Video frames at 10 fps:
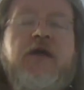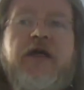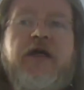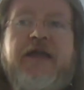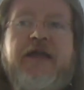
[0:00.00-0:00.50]

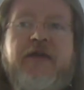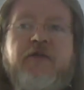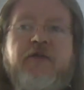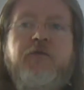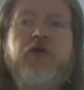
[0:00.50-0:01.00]
I
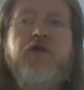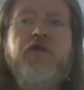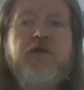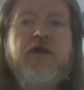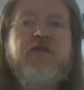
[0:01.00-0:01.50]
have
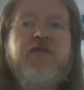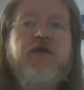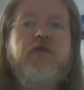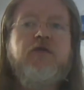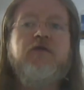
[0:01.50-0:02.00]
personal
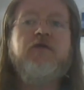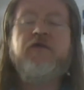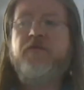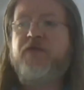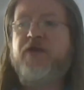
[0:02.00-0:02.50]
experience
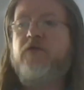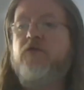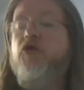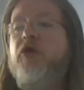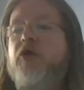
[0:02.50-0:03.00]
that
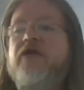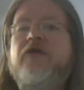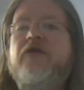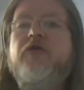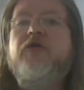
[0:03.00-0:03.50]
normally
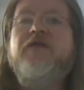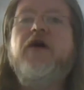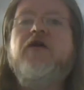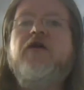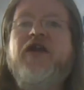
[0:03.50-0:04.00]
you have
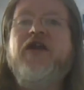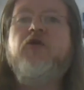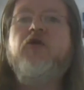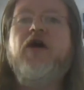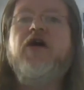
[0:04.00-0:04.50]
half an
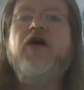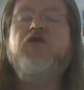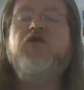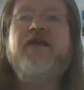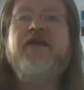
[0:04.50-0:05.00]
hour
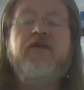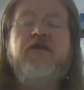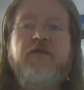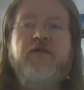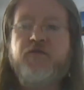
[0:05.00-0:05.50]
after
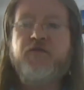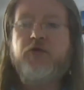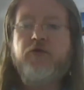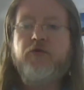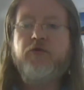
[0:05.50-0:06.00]
landing to
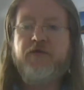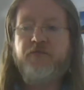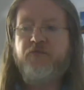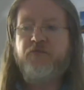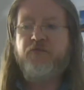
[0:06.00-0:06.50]
do that.